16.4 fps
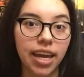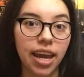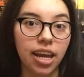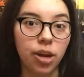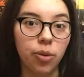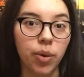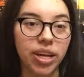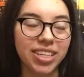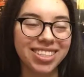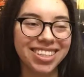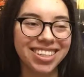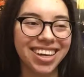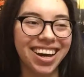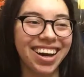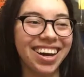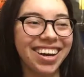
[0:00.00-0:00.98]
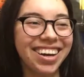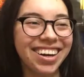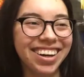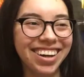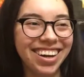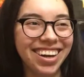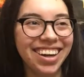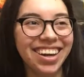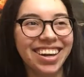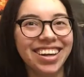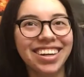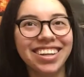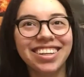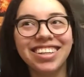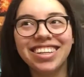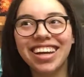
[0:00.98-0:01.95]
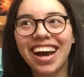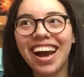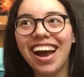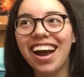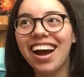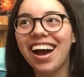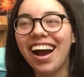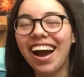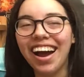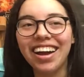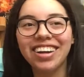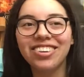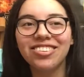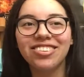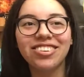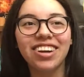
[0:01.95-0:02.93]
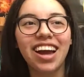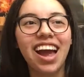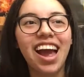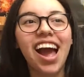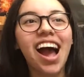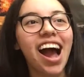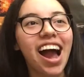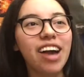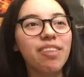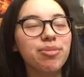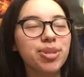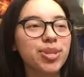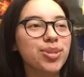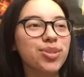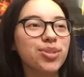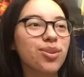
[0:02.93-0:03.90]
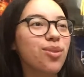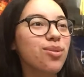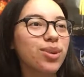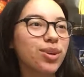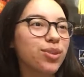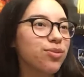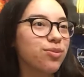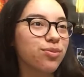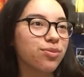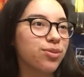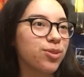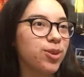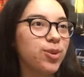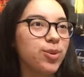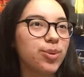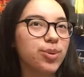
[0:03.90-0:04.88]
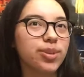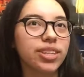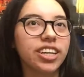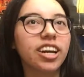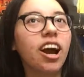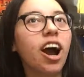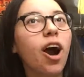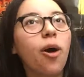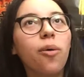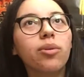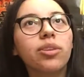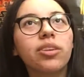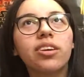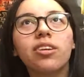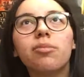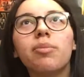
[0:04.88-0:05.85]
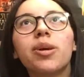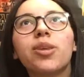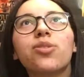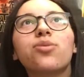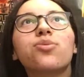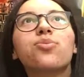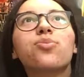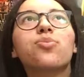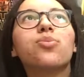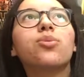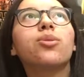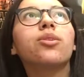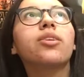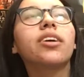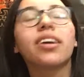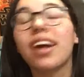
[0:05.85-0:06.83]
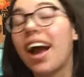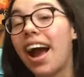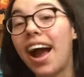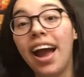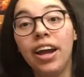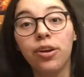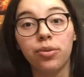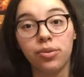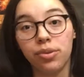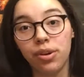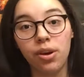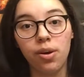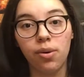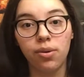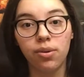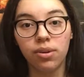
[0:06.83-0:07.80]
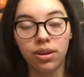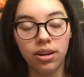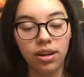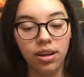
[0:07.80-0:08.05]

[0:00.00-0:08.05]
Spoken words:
Anyways, yeah, I'm just so confused, like, how are they gonna make this work? I don't know.